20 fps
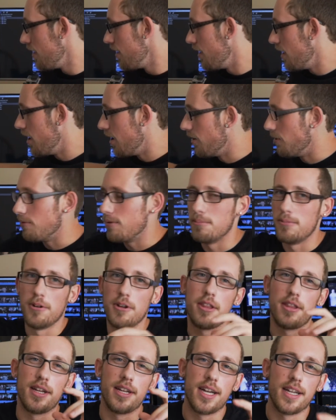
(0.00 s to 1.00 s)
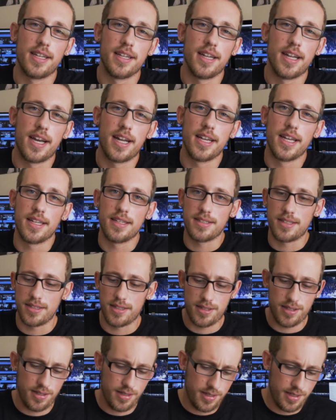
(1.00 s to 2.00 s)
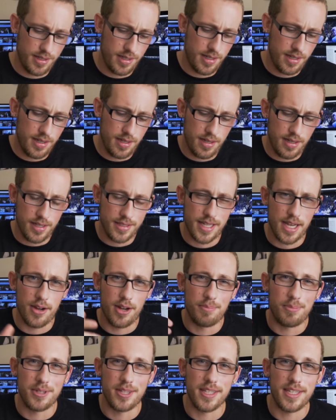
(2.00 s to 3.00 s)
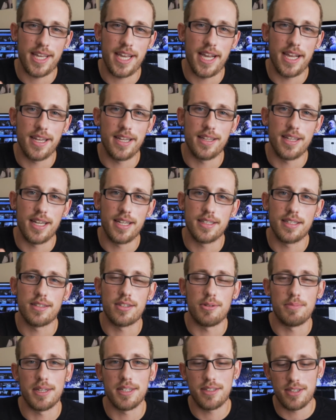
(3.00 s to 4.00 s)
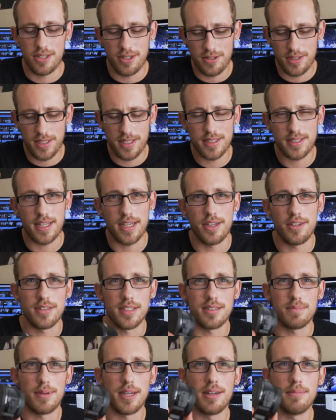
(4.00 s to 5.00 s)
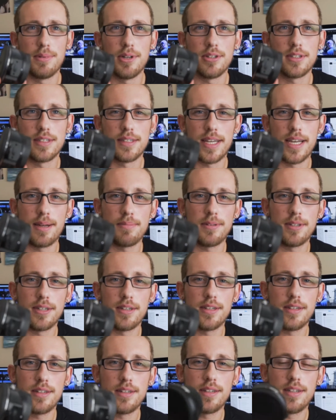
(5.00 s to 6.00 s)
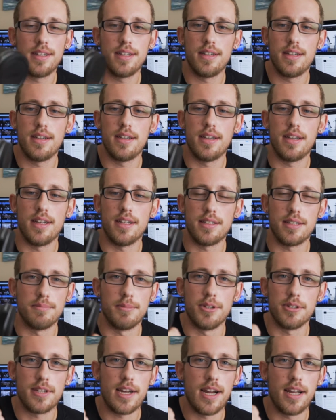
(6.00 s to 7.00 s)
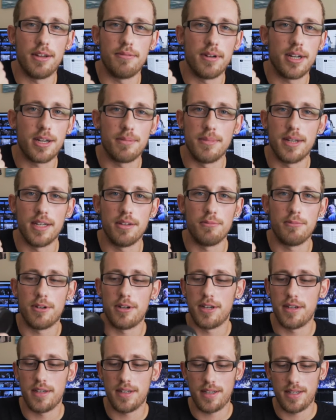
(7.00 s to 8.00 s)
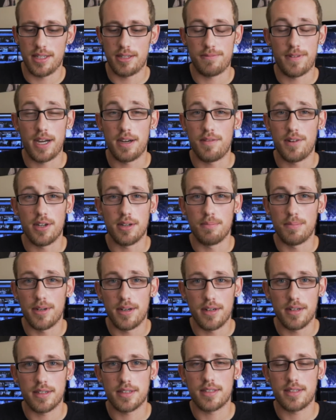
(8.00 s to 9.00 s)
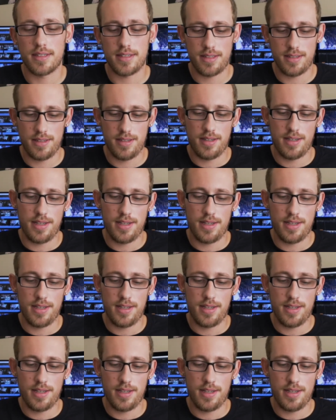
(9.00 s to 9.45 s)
One more thing I did not answer is how I put the Canon lenses on my Sonys. I use this MetaBend Adapter. It's the most highly recommended one. It's 500 bucks.